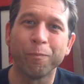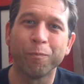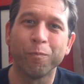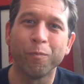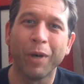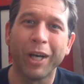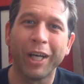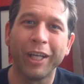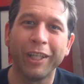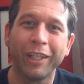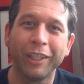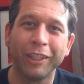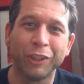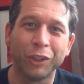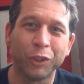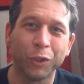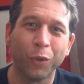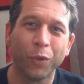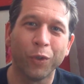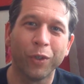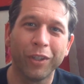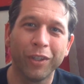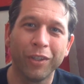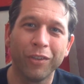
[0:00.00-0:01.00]
my
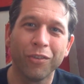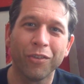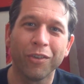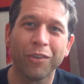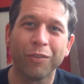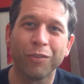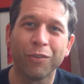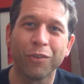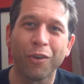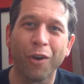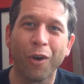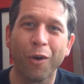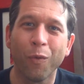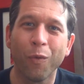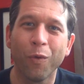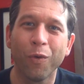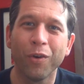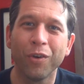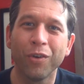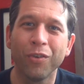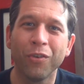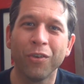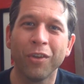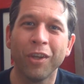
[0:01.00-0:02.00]
joys of Star
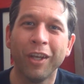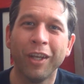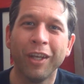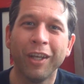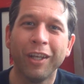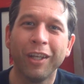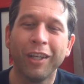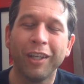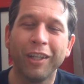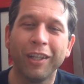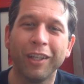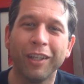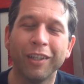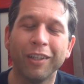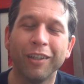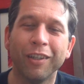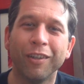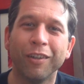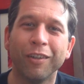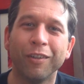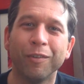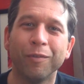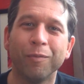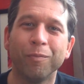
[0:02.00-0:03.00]
Wars in
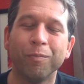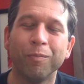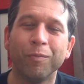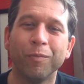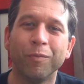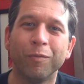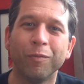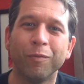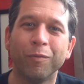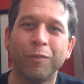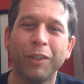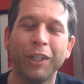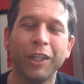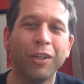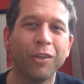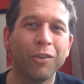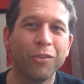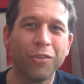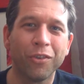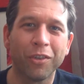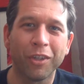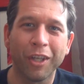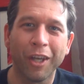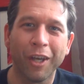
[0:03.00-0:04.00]
the
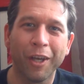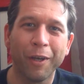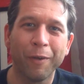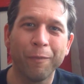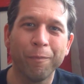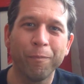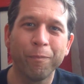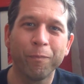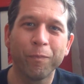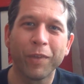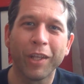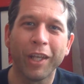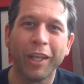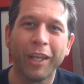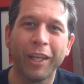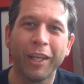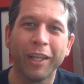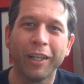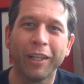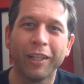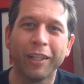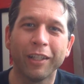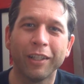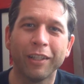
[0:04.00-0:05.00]
videos to come.
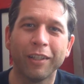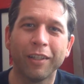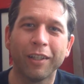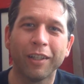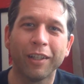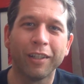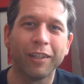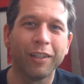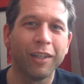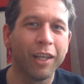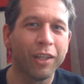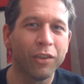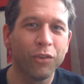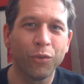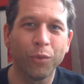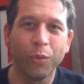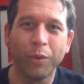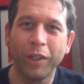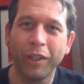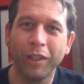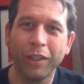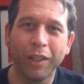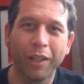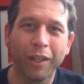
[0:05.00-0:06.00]
And next
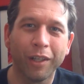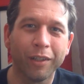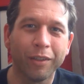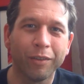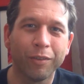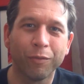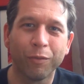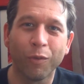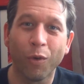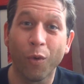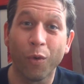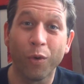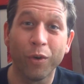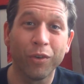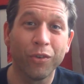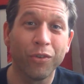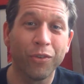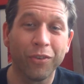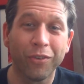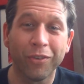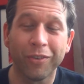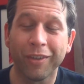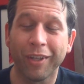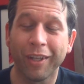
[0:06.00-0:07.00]
week, of
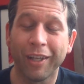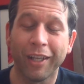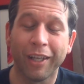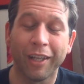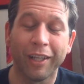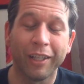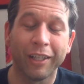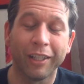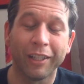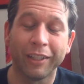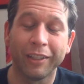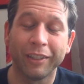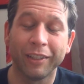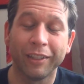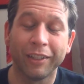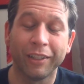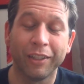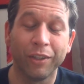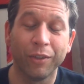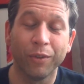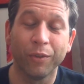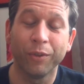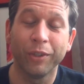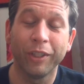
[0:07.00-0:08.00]
course,
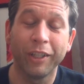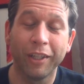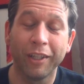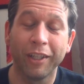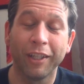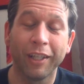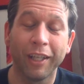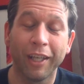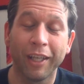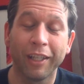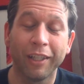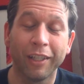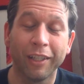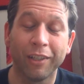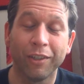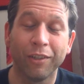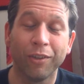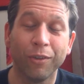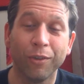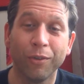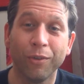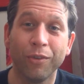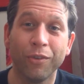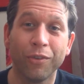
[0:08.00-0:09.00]
the only thing I can
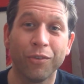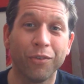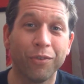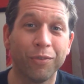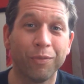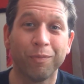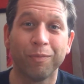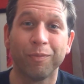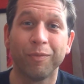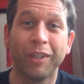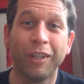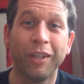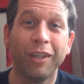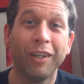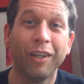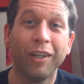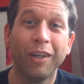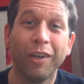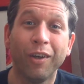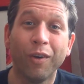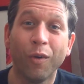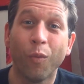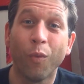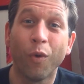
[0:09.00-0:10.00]
do is
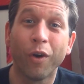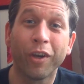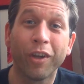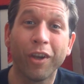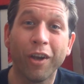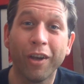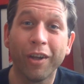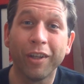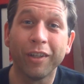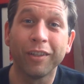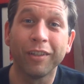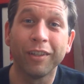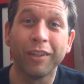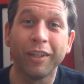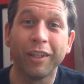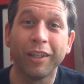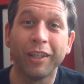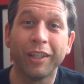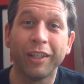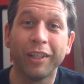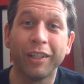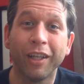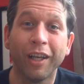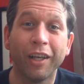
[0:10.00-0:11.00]
work on
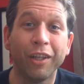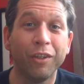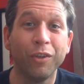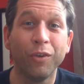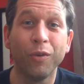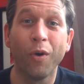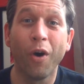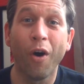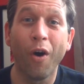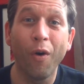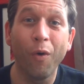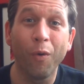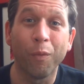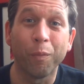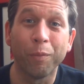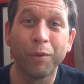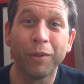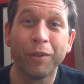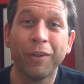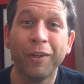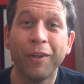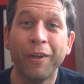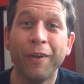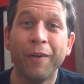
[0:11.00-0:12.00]
A New Hope.
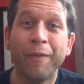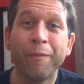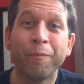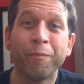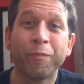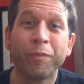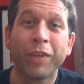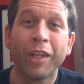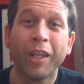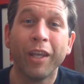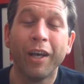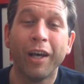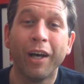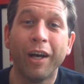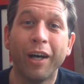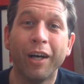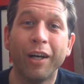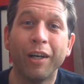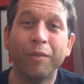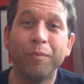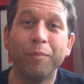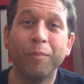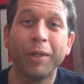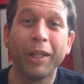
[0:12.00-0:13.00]

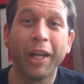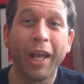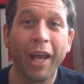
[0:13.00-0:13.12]
But